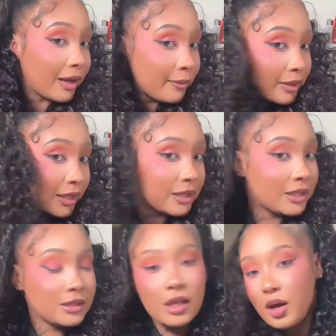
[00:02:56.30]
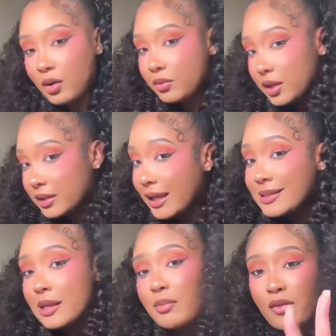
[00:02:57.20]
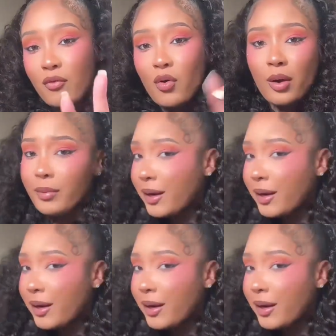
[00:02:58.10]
completed this whole look. They sent me 4, but